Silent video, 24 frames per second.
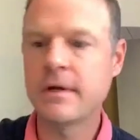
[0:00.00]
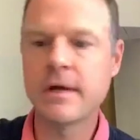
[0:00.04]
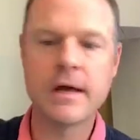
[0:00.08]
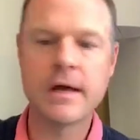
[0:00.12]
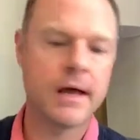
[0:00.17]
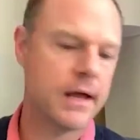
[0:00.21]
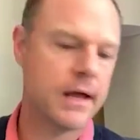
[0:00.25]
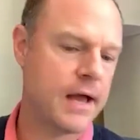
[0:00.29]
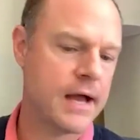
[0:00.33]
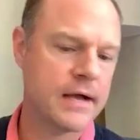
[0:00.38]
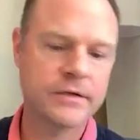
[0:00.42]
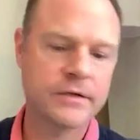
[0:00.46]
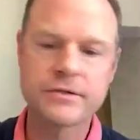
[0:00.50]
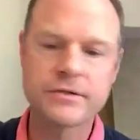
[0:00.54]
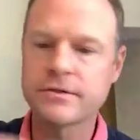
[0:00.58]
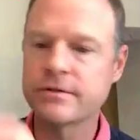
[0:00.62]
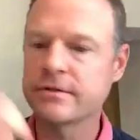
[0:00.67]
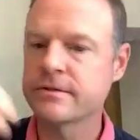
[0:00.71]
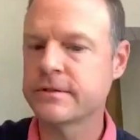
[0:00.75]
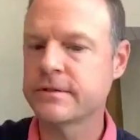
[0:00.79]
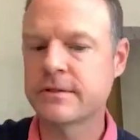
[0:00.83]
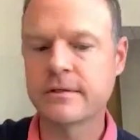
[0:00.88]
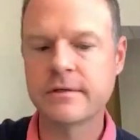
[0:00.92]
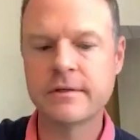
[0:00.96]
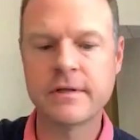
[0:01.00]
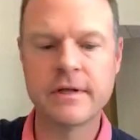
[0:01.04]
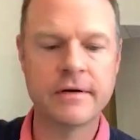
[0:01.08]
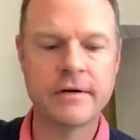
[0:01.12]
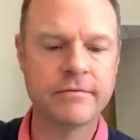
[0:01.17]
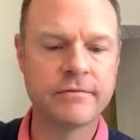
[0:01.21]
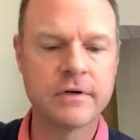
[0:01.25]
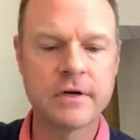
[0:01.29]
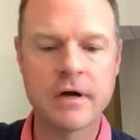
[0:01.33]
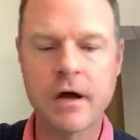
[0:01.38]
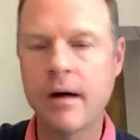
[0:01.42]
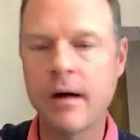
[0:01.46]
actors that
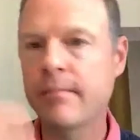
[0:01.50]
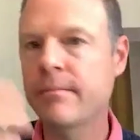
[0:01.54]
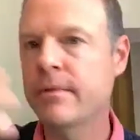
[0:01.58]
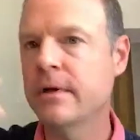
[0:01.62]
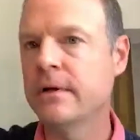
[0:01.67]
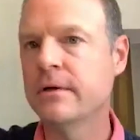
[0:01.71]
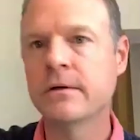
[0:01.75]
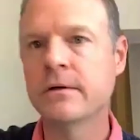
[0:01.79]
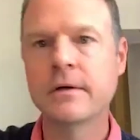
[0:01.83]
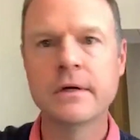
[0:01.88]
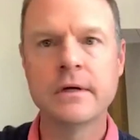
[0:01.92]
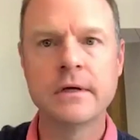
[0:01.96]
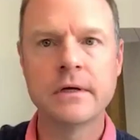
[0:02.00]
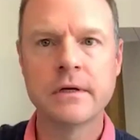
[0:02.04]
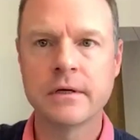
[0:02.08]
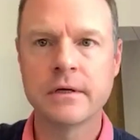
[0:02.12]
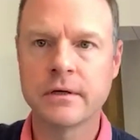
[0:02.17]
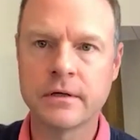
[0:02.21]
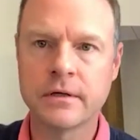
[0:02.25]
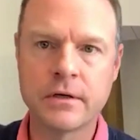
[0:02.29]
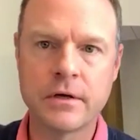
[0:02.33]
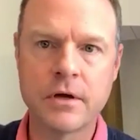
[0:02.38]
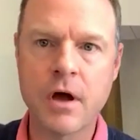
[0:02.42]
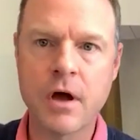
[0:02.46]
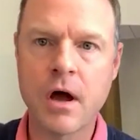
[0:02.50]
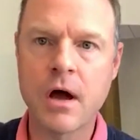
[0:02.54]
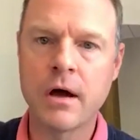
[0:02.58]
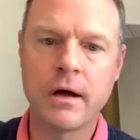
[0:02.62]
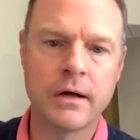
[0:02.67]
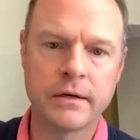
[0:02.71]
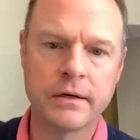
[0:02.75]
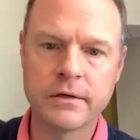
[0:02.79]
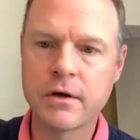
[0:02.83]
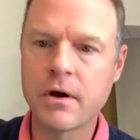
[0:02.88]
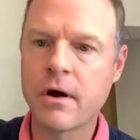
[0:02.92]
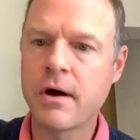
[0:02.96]
have come and
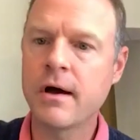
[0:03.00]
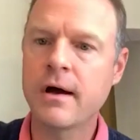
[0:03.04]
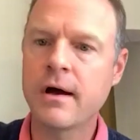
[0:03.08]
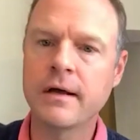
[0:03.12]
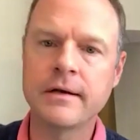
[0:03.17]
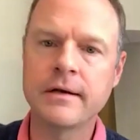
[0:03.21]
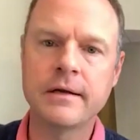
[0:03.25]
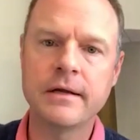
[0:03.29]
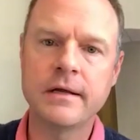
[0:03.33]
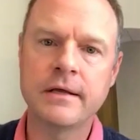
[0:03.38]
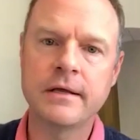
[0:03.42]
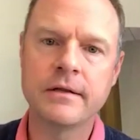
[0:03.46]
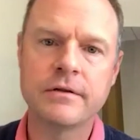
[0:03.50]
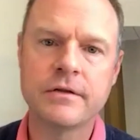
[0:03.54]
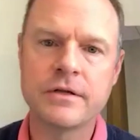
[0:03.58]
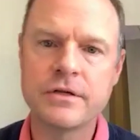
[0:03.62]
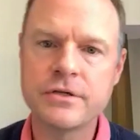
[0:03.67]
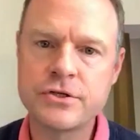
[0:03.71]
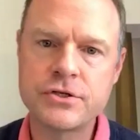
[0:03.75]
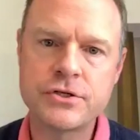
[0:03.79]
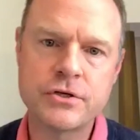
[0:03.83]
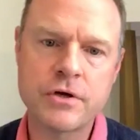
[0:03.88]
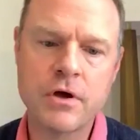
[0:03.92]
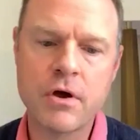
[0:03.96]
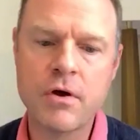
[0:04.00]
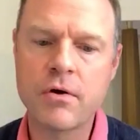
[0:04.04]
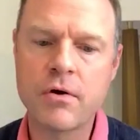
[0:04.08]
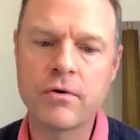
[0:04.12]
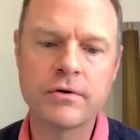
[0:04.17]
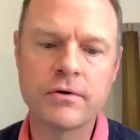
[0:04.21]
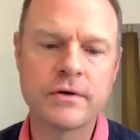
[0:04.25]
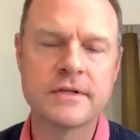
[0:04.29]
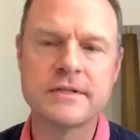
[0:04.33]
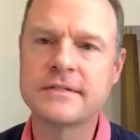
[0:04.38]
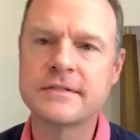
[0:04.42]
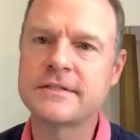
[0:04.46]
gone in this show,
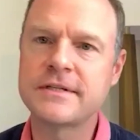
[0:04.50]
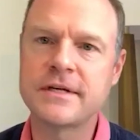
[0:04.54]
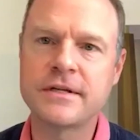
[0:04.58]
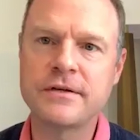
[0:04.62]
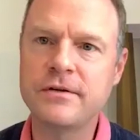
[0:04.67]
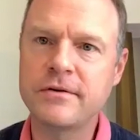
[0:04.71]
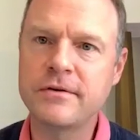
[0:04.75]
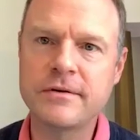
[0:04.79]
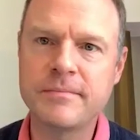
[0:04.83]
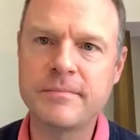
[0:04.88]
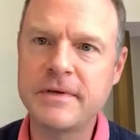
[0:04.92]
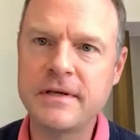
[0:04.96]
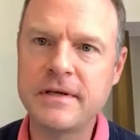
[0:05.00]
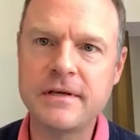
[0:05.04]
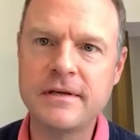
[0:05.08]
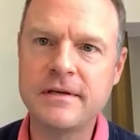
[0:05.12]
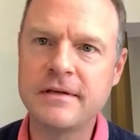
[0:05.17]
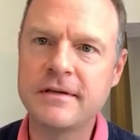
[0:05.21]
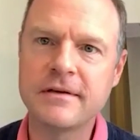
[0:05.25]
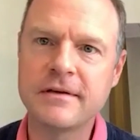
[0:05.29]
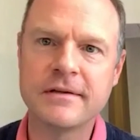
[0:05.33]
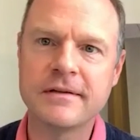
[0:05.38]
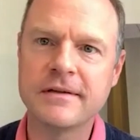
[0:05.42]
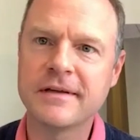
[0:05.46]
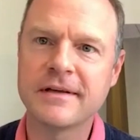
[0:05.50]
continue to be